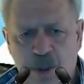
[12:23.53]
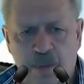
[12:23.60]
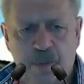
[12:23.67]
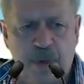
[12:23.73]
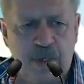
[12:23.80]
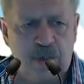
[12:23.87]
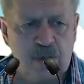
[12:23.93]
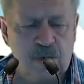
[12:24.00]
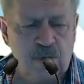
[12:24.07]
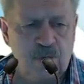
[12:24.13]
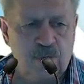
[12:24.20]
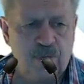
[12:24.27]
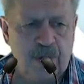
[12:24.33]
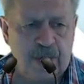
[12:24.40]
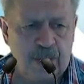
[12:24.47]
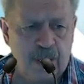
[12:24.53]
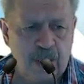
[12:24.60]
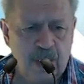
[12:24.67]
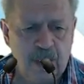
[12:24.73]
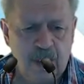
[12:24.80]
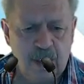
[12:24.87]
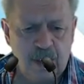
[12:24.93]
pension fund.
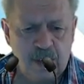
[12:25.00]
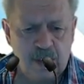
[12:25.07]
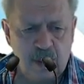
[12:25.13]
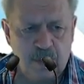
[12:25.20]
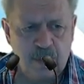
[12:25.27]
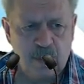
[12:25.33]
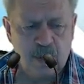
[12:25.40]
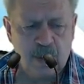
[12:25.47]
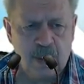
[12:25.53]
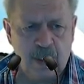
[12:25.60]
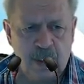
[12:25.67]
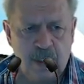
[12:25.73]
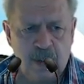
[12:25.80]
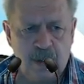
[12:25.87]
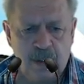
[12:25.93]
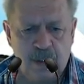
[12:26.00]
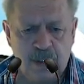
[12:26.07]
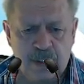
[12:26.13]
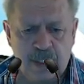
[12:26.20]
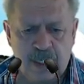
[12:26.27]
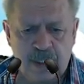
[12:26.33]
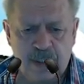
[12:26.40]
So I'm not going to
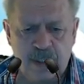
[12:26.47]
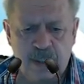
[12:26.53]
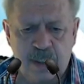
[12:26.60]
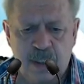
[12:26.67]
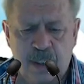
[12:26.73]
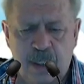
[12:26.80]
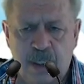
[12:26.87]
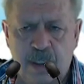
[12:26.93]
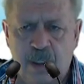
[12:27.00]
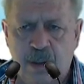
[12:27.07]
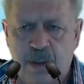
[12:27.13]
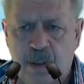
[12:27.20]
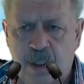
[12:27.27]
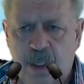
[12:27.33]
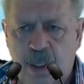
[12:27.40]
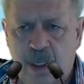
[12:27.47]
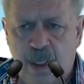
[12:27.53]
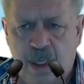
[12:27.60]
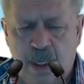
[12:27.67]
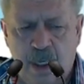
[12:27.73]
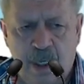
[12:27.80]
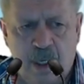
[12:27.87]
discuss this in detail.
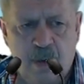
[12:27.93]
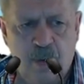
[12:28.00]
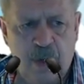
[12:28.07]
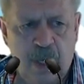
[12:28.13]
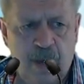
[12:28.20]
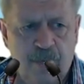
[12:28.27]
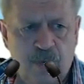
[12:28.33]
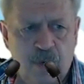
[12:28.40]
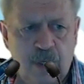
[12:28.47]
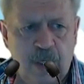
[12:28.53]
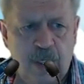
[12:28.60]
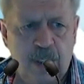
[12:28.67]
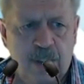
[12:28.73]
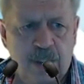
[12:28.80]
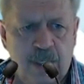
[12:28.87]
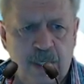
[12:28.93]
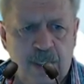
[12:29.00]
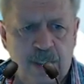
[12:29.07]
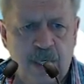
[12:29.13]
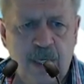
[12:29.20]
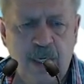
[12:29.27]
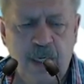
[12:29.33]
We have already
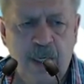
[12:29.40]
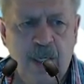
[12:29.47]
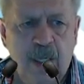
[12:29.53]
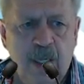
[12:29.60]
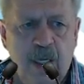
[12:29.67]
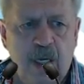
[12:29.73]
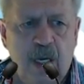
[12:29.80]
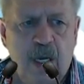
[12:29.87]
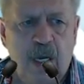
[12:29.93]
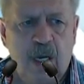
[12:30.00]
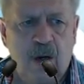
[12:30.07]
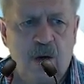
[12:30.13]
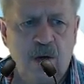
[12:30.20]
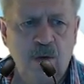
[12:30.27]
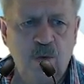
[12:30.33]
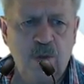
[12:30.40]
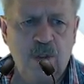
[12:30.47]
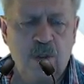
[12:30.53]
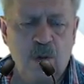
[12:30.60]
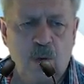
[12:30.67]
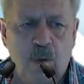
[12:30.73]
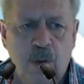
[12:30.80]
discussed that. On
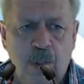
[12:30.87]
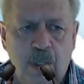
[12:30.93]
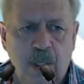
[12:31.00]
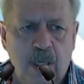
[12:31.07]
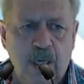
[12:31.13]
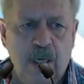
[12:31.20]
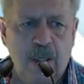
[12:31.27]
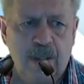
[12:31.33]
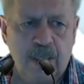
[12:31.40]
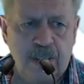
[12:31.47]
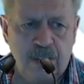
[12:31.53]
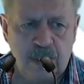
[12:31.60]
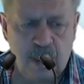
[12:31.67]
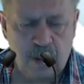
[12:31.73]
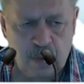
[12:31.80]
withdrawal, that's now